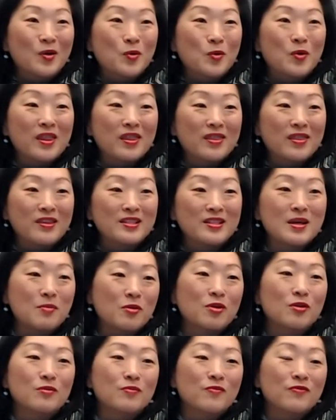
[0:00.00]
with the
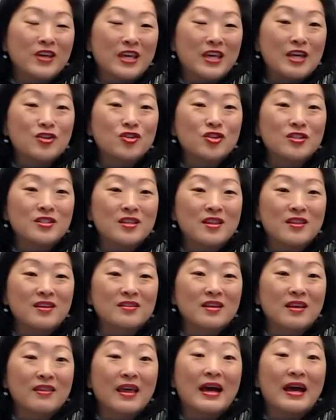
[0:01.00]
summer vacations and
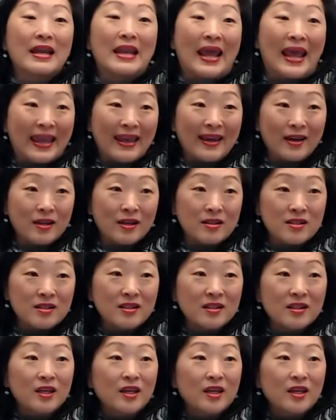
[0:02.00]
things like that. And